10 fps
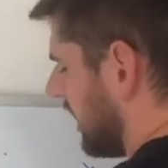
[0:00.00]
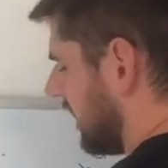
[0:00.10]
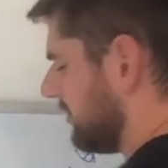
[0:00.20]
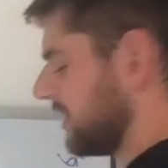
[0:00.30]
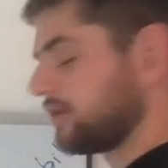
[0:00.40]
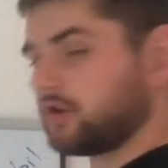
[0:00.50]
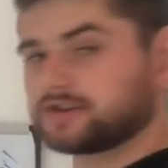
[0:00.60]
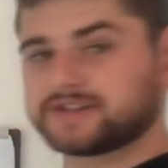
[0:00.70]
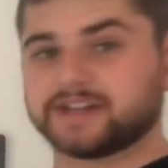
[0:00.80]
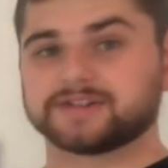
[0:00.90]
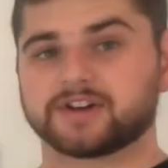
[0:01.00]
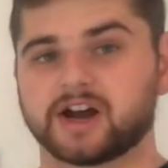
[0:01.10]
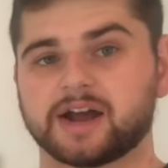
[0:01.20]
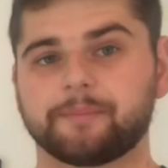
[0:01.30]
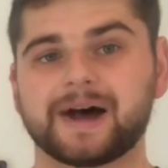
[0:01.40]
Across the
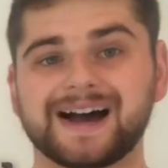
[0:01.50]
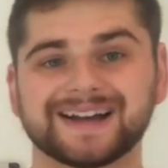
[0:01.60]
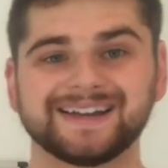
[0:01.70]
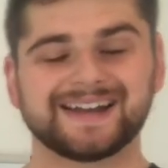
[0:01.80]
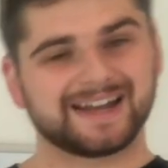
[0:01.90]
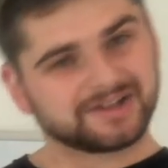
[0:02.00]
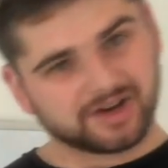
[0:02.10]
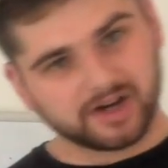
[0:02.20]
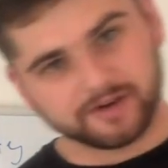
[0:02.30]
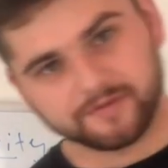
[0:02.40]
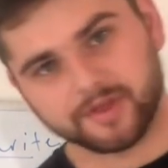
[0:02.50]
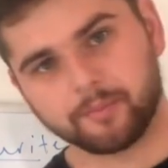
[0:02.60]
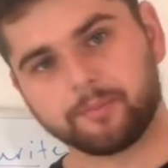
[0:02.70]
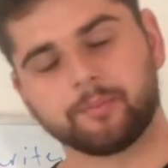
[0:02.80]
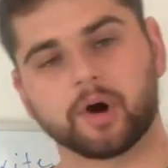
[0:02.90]
entire market at kind of the
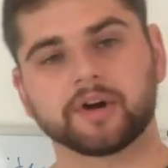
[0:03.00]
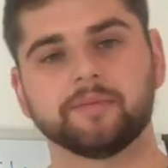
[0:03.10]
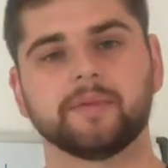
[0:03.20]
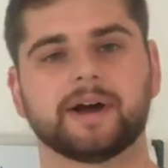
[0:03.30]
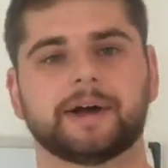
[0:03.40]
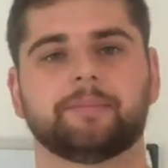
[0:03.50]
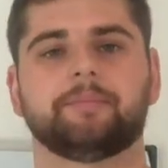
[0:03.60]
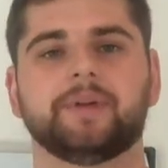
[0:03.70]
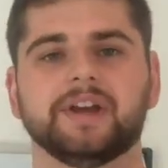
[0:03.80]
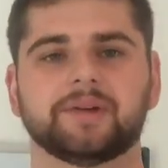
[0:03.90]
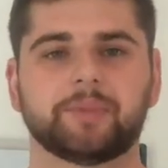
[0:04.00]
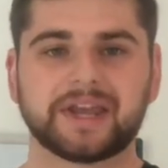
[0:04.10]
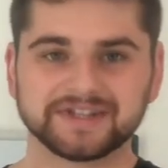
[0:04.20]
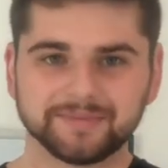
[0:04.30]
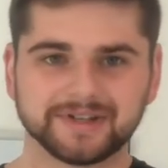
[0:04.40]
bottom, peak
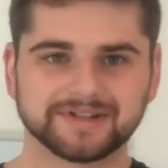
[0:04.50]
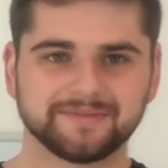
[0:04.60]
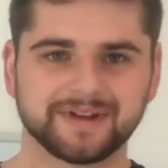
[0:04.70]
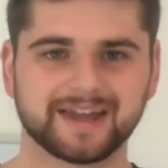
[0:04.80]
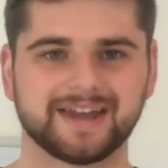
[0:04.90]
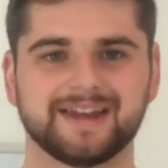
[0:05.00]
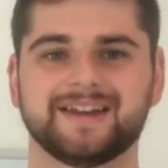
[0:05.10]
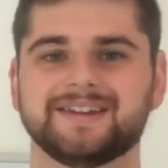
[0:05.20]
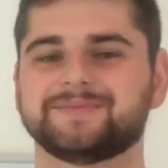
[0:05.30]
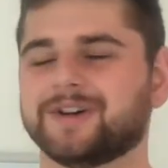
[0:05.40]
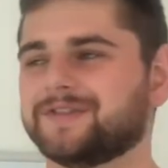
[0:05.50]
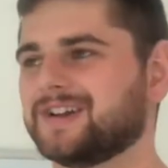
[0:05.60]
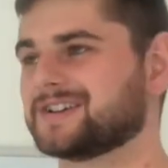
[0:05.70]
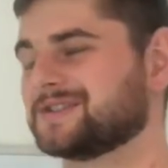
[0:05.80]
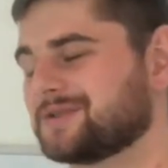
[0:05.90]
pessimism, as Buffett
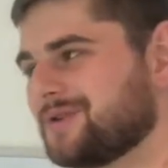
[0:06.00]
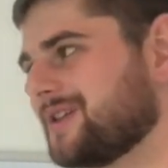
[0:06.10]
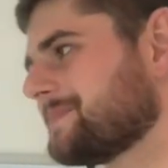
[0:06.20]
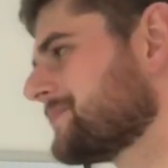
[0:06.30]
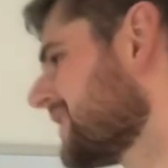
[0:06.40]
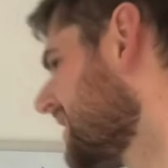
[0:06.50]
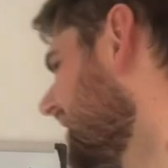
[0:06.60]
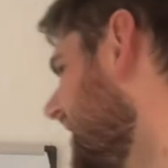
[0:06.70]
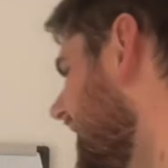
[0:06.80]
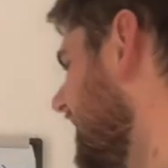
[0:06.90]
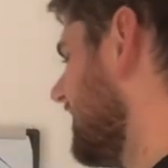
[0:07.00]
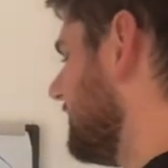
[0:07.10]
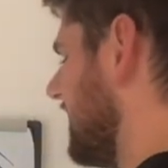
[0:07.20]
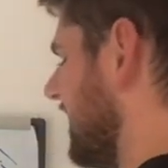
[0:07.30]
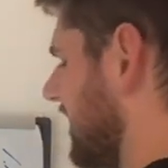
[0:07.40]
likes to call it.
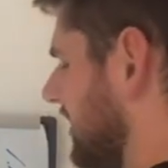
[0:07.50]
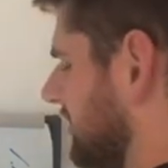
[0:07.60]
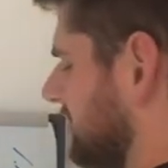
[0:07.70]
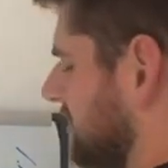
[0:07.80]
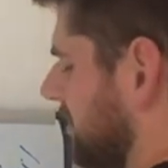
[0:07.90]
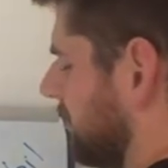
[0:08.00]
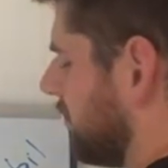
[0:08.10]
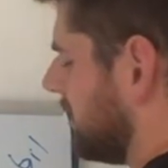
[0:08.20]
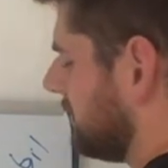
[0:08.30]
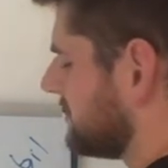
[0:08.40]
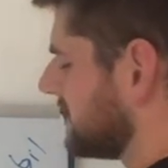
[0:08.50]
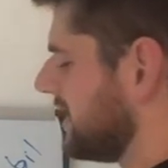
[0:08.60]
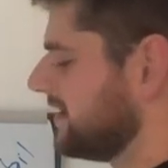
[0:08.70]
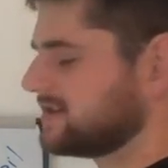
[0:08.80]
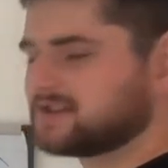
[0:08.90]
And, you know, what he was
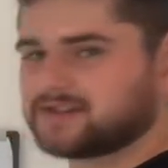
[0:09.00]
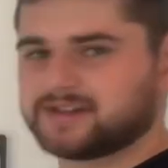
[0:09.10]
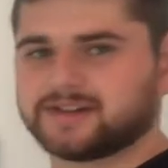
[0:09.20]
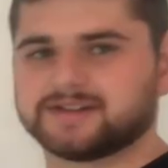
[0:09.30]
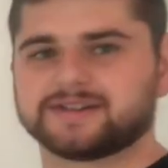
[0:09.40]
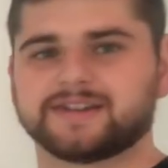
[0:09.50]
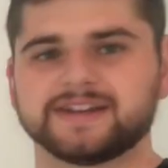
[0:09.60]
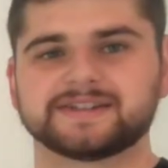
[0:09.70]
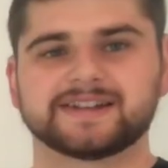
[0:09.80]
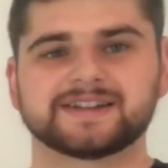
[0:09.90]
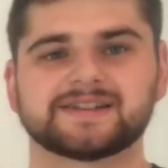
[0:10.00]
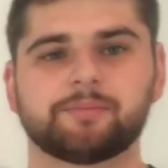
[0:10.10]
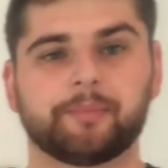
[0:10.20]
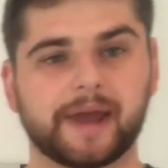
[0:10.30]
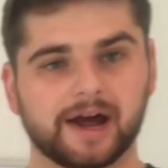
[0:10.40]
saying is these things are
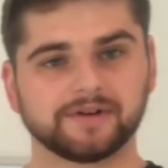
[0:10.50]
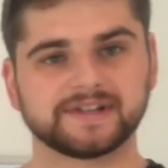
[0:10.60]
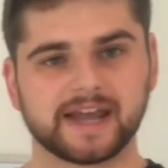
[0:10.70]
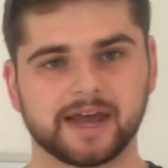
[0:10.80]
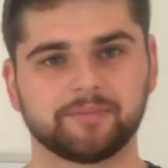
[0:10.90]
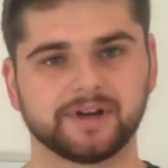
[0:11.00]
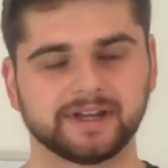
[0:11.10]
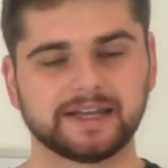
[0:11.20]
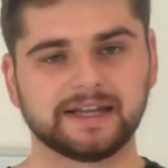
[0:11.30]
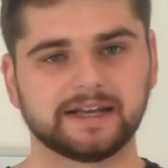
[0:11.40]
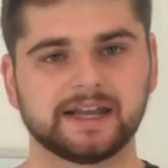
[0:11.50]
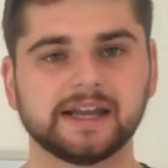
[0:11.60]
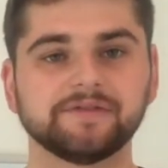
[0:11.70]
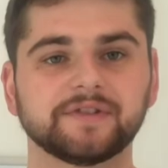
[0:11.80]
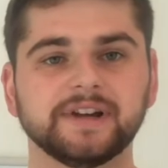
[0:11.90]
bound to happen again.
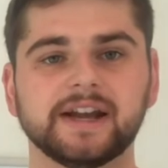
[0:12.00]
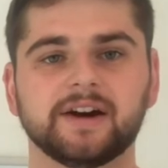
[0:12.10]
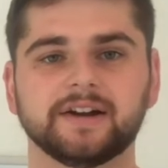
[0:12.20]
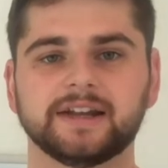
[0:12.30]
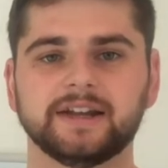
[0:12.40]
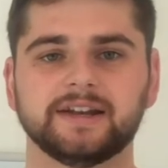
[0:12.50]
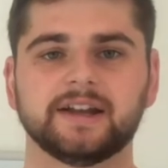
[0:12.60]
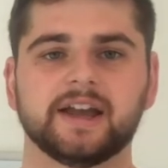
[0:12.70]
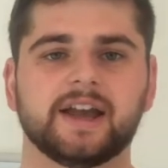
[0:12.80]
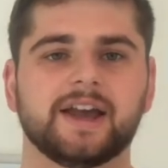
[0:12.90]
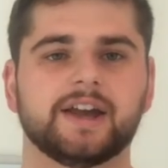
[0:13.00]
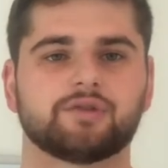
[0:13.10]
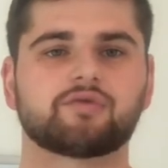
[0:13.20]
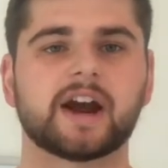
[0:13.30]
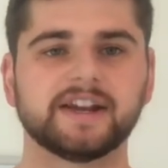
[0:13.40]
Every now and again,
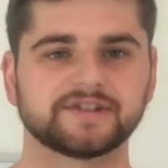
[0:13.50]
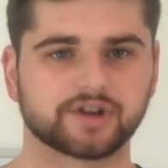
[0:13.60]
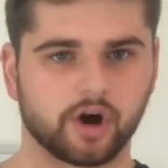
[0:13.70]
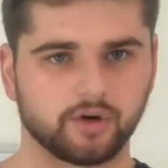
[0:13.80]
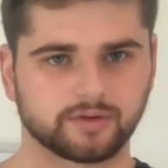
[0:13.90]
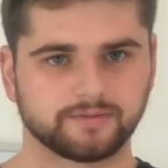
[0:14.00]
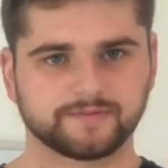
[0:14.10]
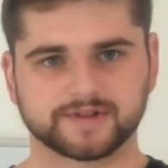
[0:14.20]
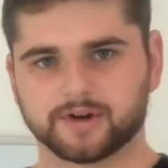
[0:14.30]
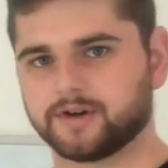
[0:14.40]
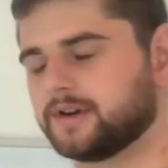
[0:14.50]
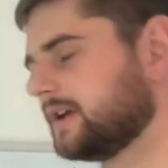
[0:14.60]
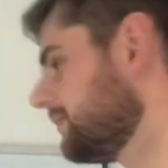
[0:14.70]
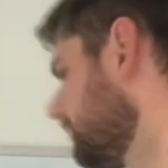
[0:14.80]
it rains gold. So